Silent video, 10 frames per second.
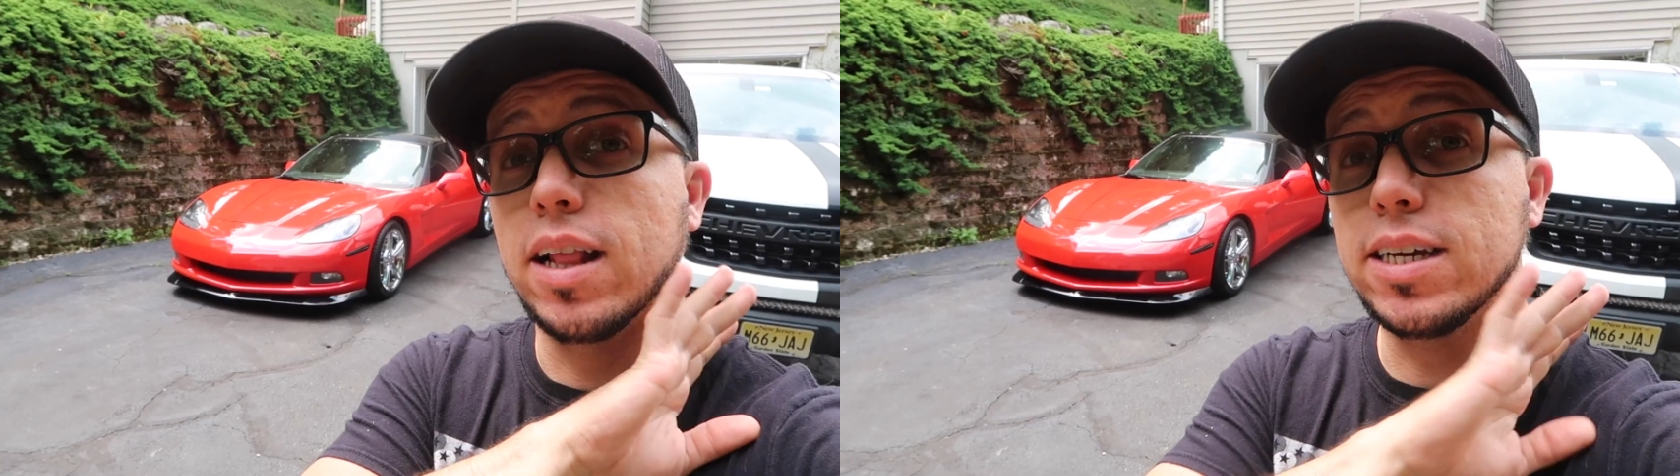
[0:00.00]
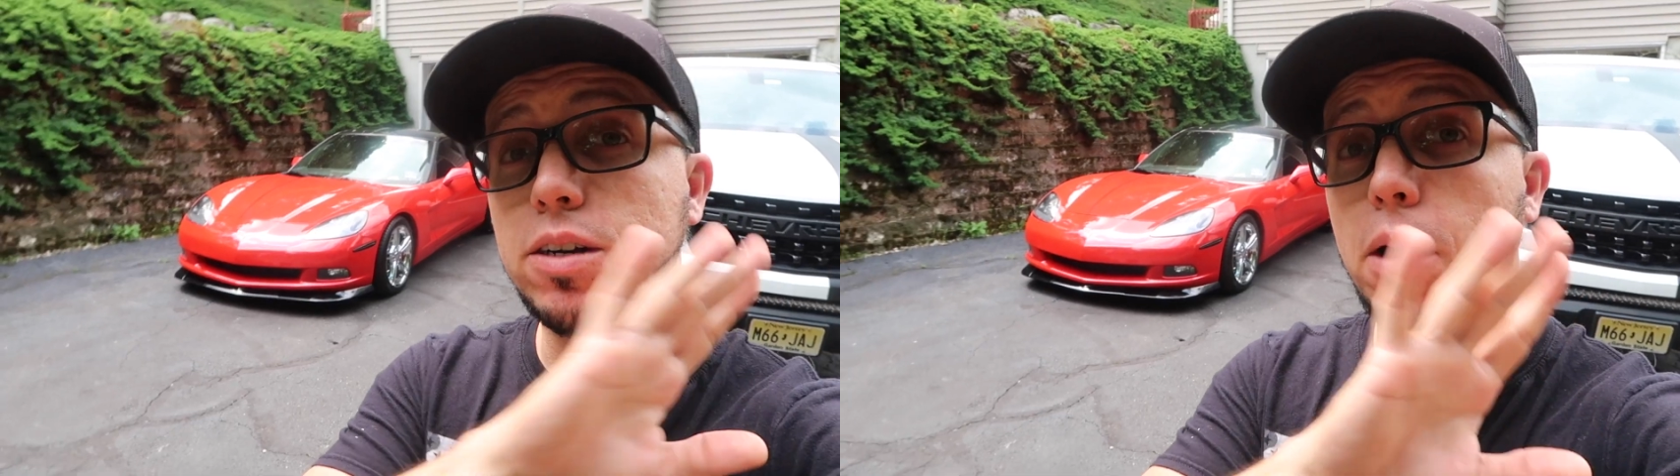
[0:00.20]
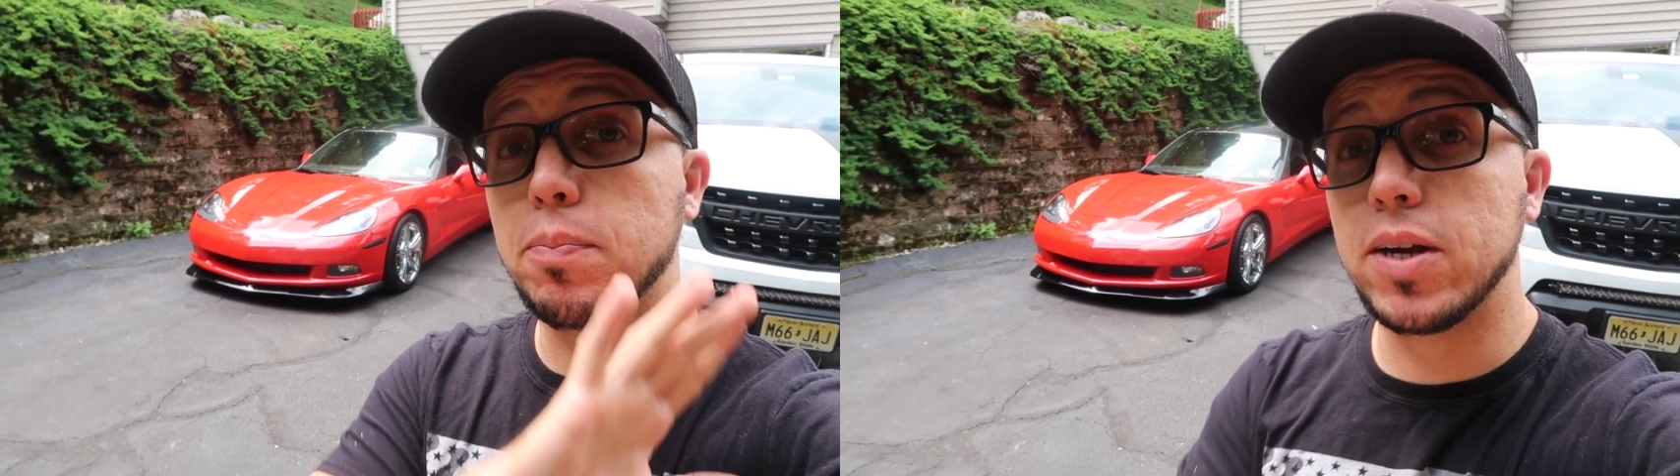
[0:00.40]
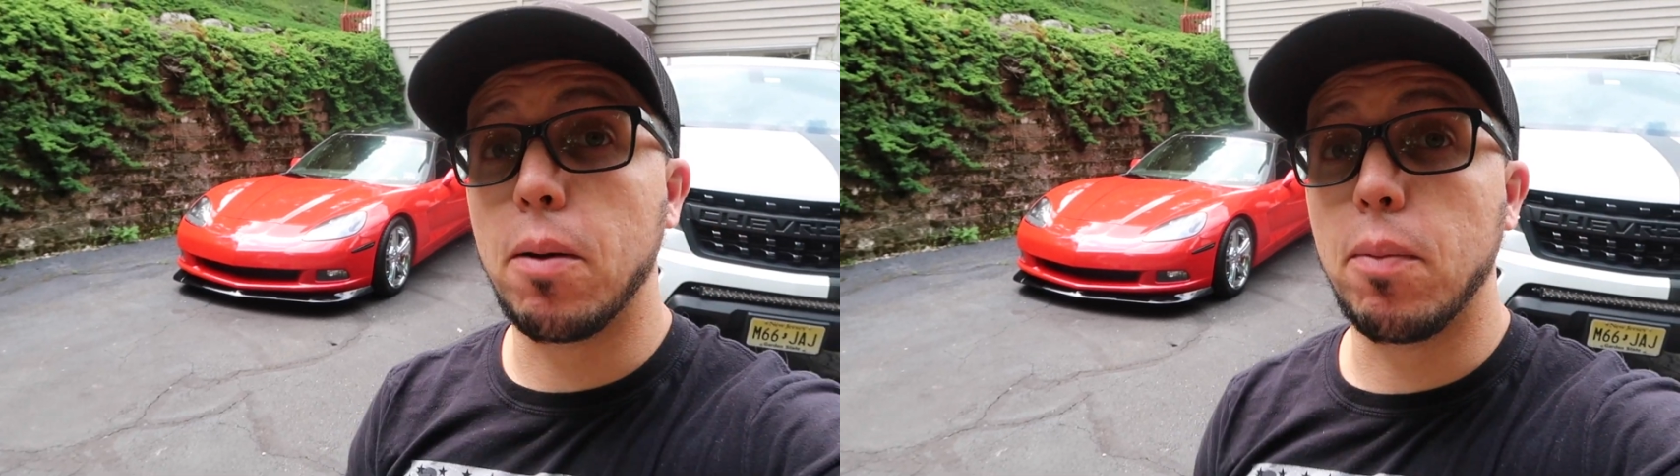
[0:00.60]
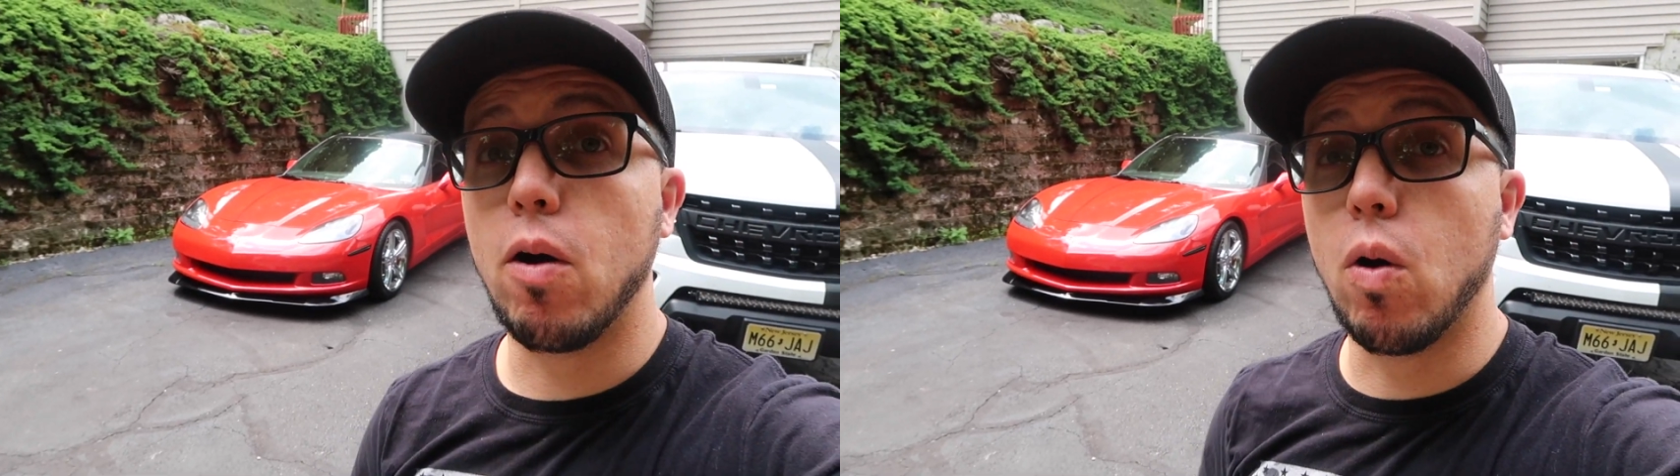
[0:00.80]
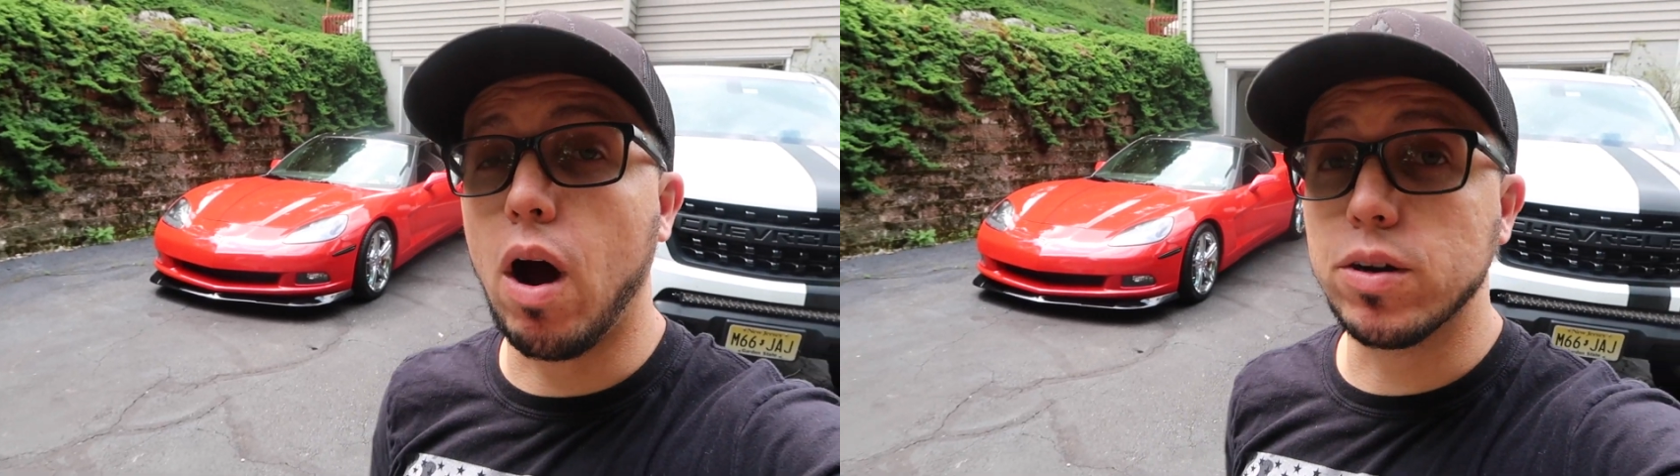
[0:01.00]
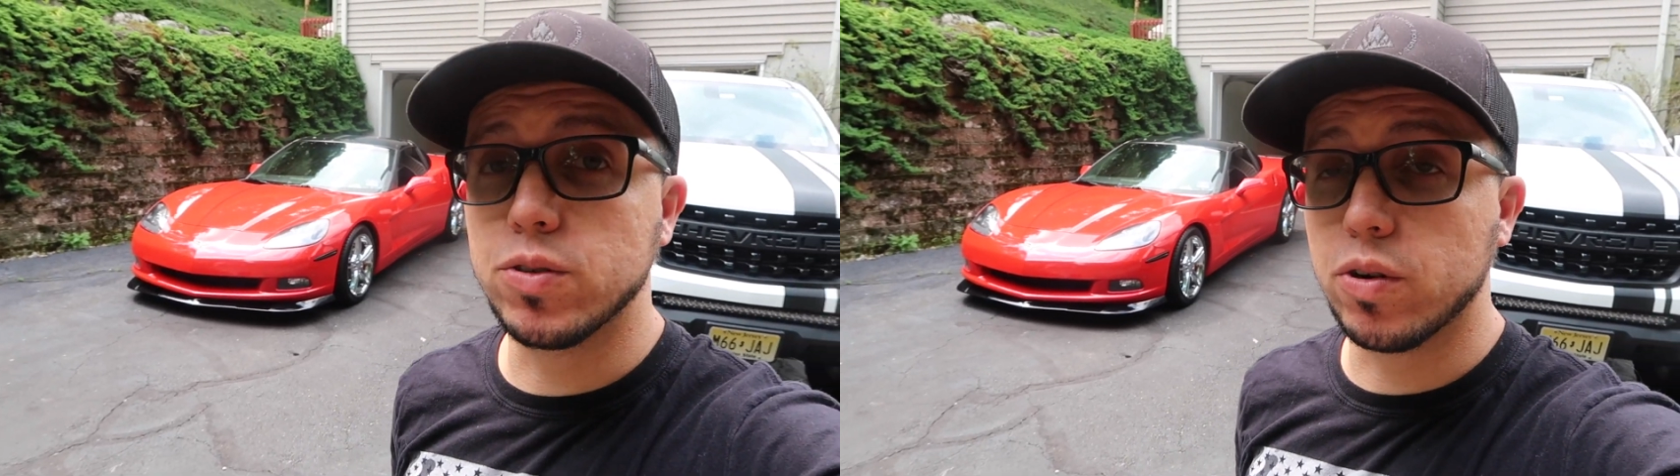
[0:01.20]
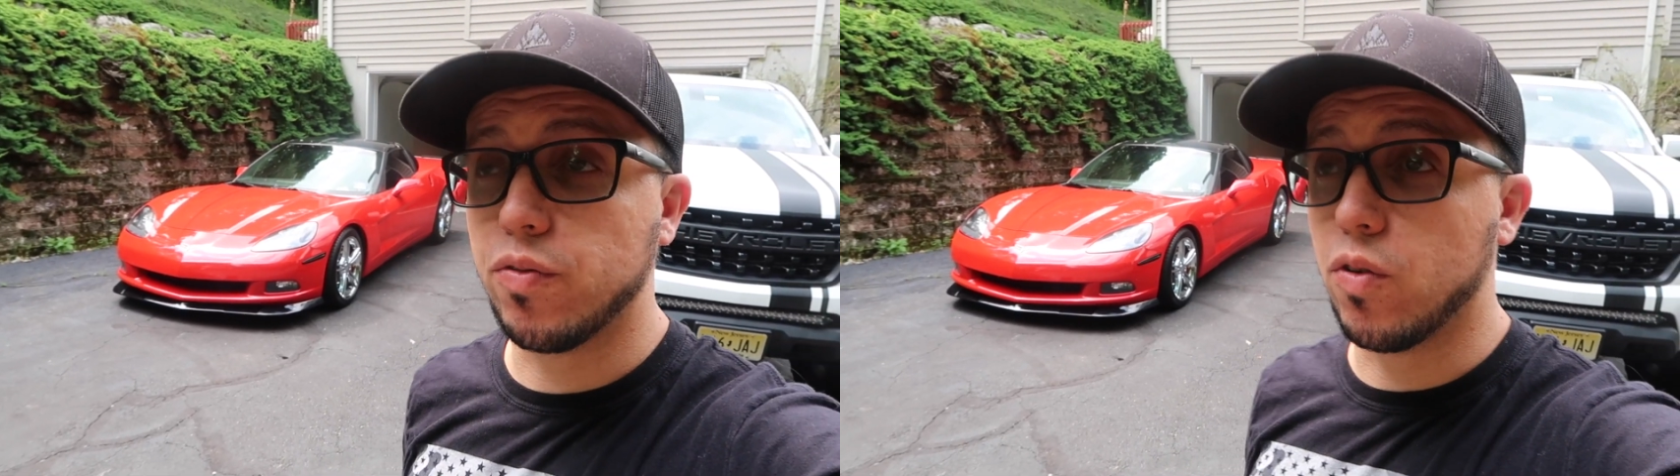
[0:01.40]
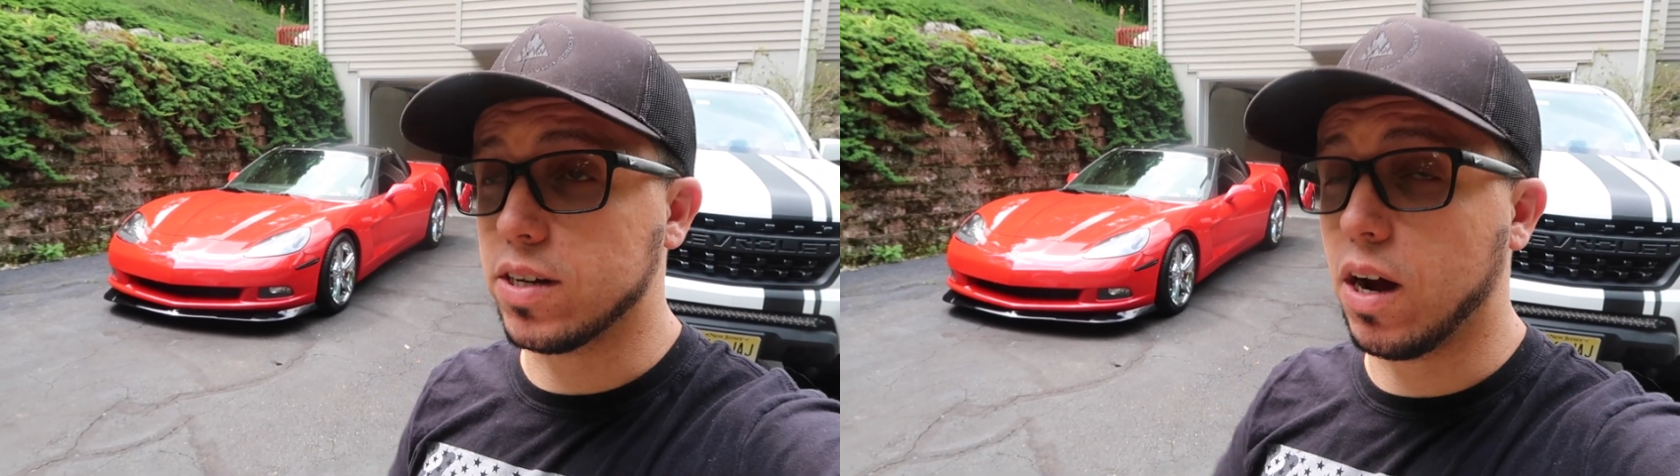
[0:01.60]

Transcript: A little update about hard work force.